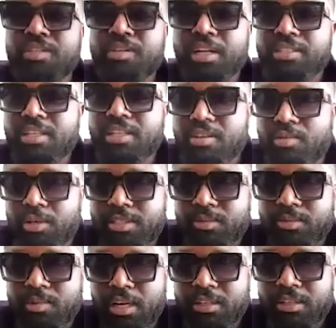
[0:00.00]
answer the question
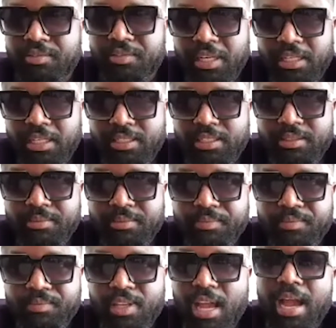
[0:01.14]
without deviating,
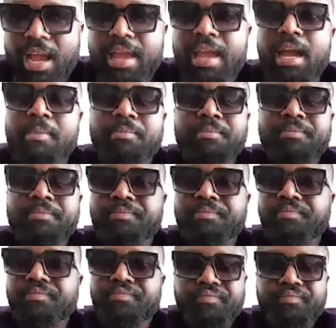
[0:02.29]
I am
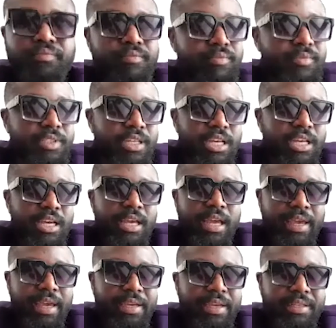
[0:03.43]

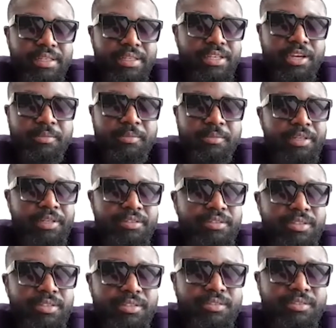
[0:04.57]
a
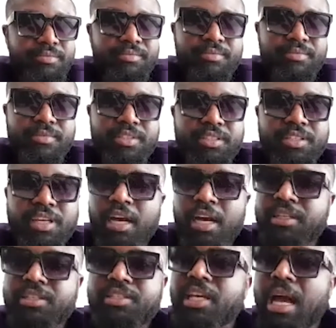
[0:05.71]
determined
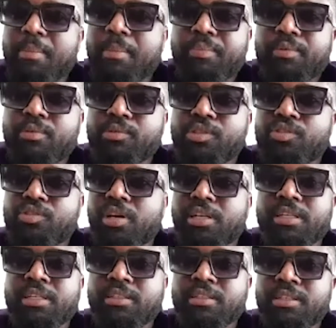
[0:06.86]
young chap who's trying
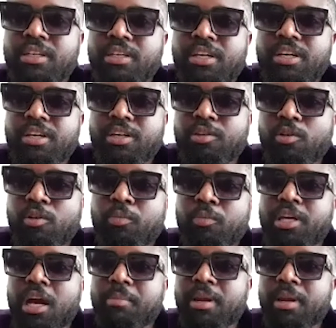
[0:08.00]
to
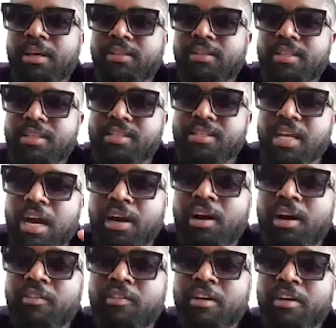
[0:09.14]
become like the Zara
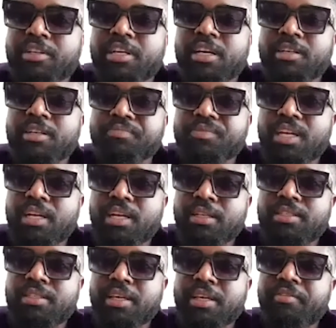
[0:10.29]
of Africa
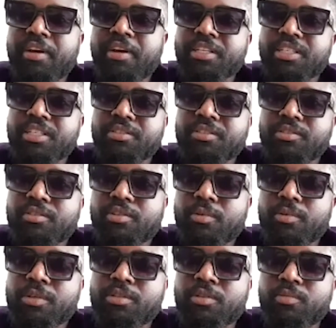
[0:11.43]
and take fashion to the
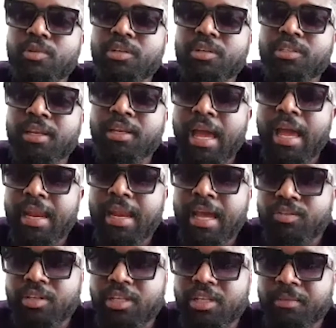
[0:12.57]
rest of the world and
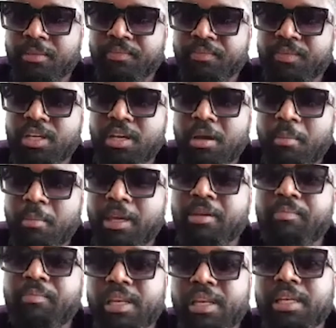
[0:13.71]
actually
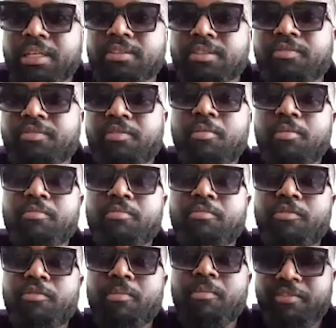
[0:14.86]
make billions from
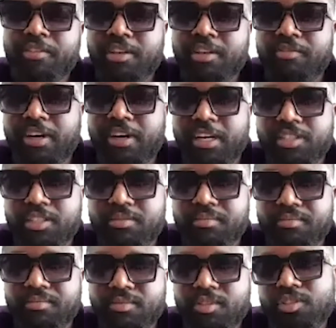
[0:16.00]
African fashion.
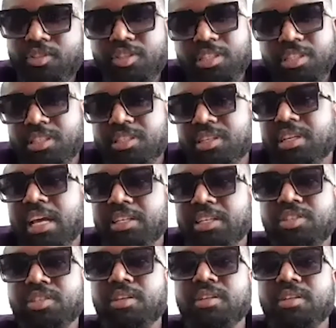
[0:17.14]
Just in a
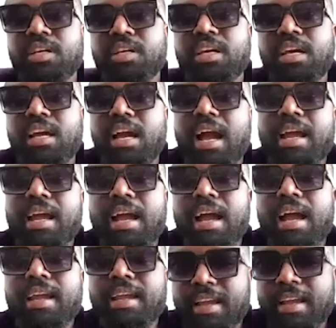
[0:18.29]
nutshell.
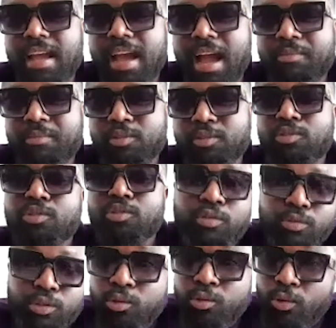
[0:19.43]
I'm not too
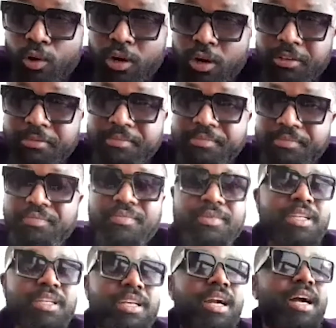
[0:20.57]
sure
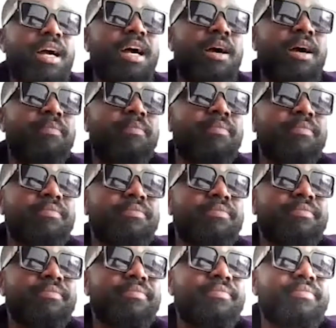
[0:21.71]
um,
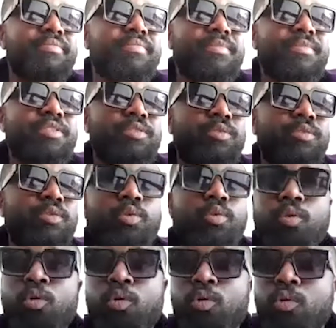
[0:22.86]

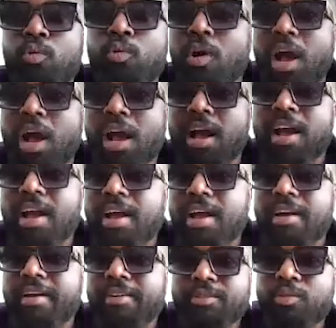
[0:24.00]
who
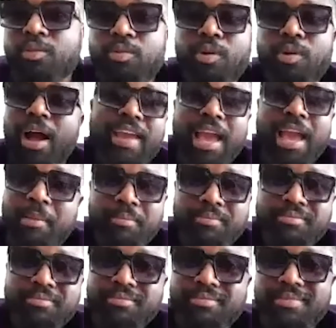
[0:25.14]
I am
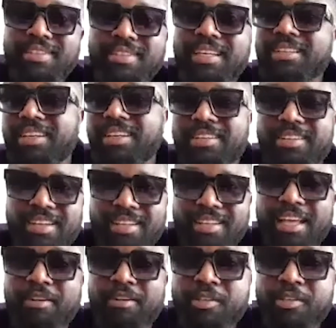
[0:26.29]
in
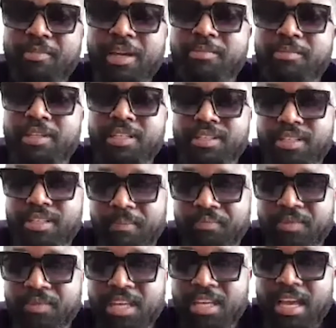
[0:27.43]
that respect because
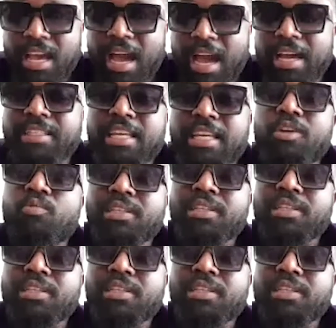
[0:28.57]
I take one day